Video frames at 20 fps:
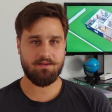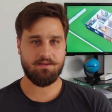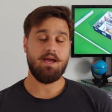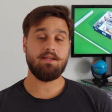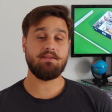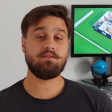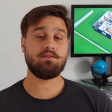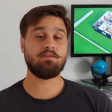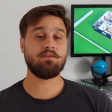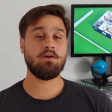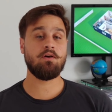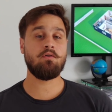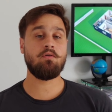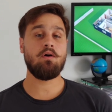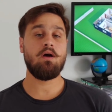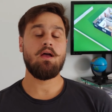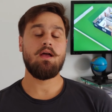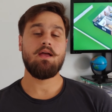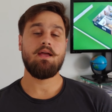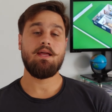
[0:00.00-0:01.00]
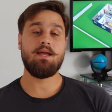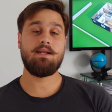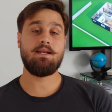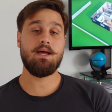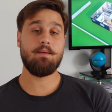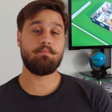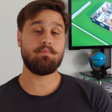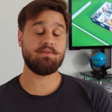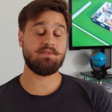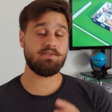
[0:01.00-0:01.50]
And so in
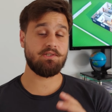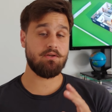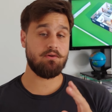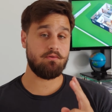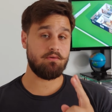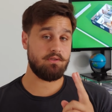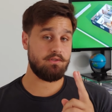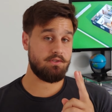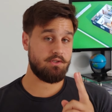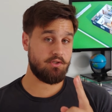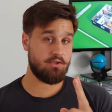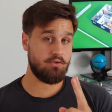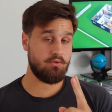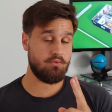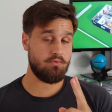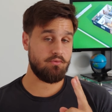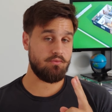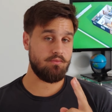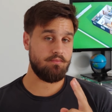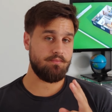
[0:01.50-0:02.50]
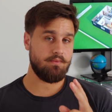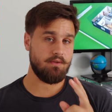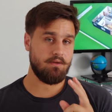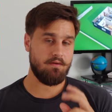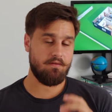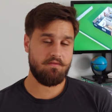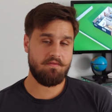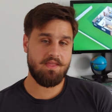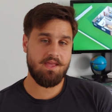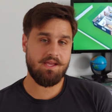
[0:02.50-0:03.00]
episode 2
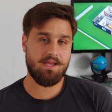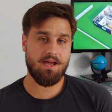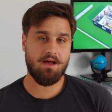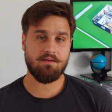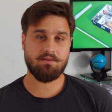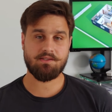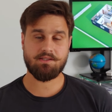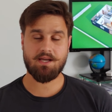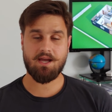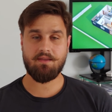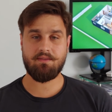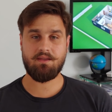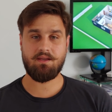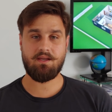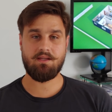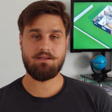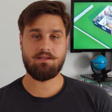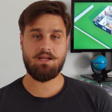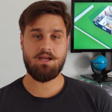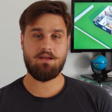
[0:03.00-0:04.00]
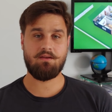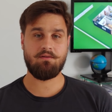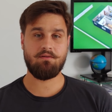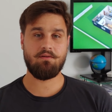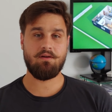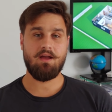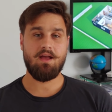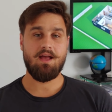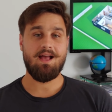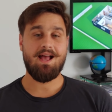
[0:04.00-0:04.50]
of Think Outside the
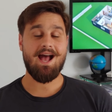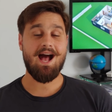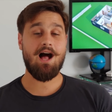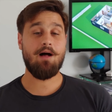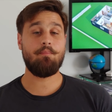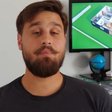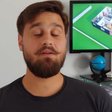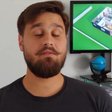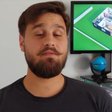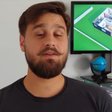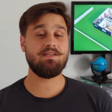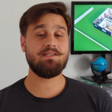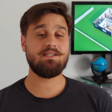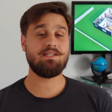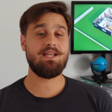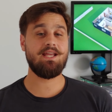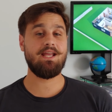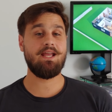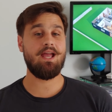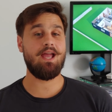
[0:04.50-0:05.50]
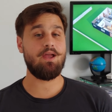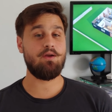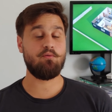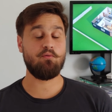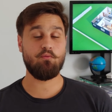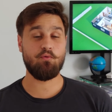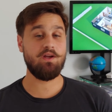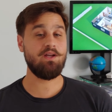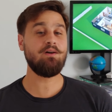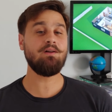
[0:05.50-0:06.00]
Container, I'll be visiting a
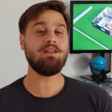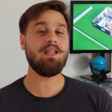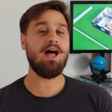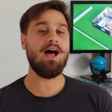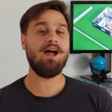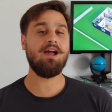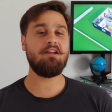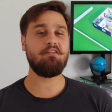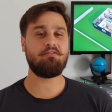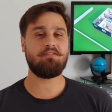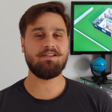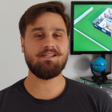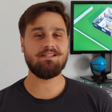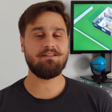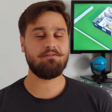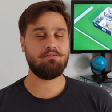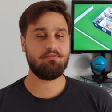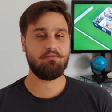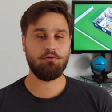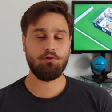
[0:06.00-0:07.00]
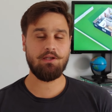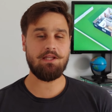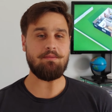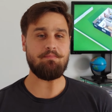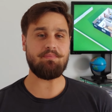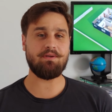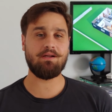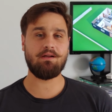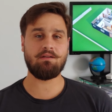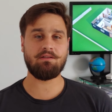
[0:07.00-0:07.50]
real life, fully
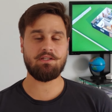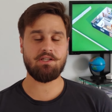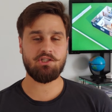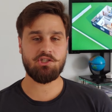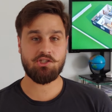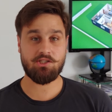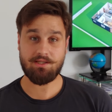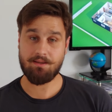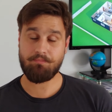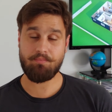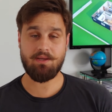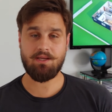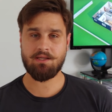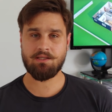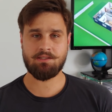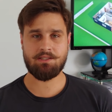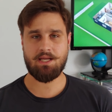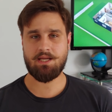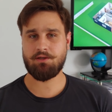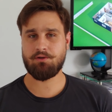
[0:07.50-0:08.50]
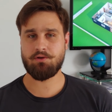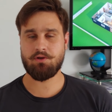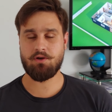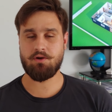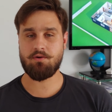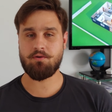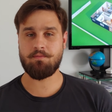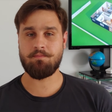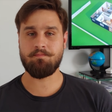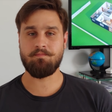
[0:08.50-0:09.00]
built shipping container
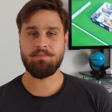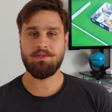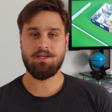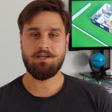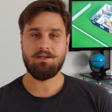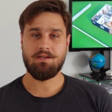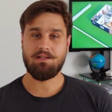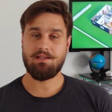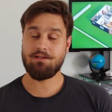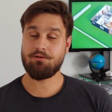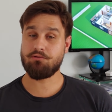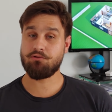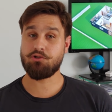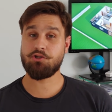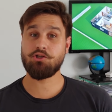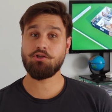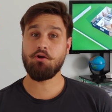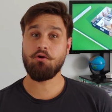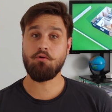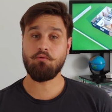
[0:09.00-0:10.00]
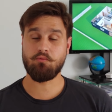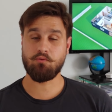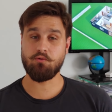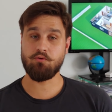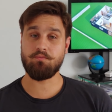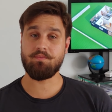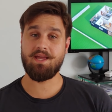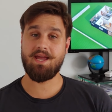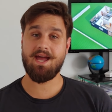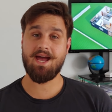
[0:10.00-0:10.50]
home, little
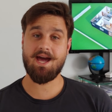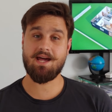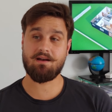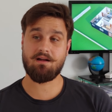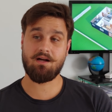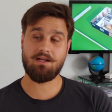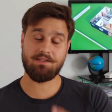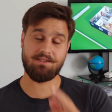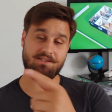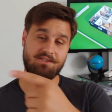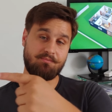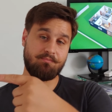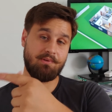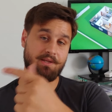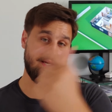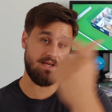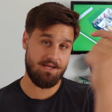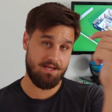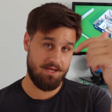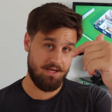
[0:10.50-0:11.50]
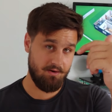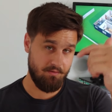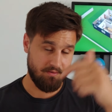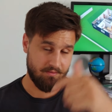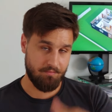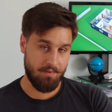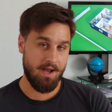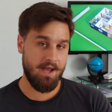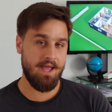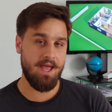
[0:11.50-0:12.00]
showroom they had on display here
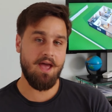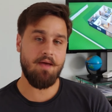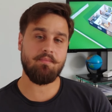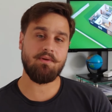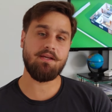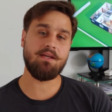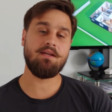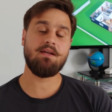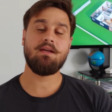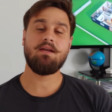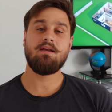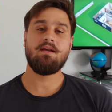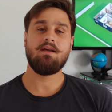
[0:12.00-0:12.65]
in Miami.